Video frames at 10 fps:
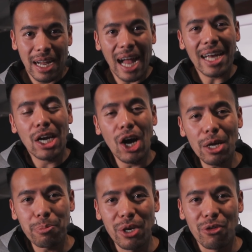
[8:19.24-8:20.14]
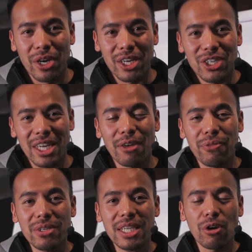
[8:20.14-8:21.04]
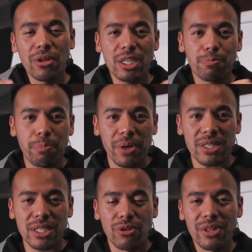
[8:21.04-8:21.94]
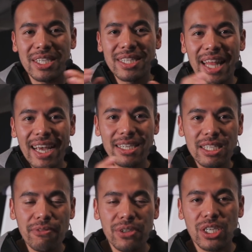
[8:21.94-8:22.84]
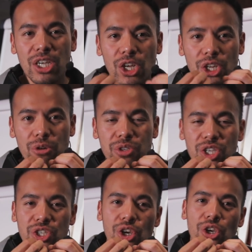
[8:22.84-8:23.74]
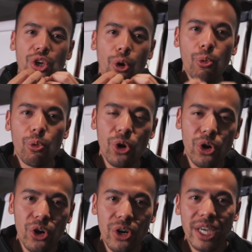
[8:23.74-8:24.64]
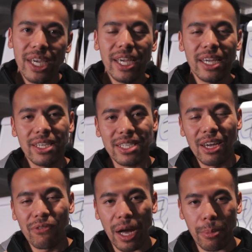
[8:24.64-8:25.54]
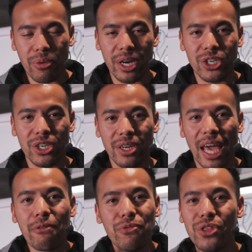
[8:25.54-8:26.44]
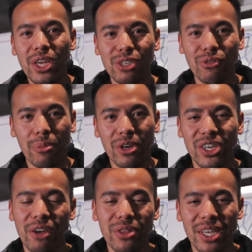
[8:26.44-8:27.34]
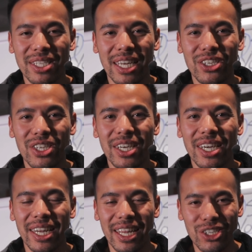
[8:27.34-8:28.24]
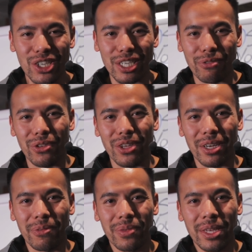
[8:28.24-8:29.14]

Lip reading: I can't be rich? And if you're saying all these buts and all these negativity, notice your word is vibration. Everything is vibration. Everything is energy, and energy is everything.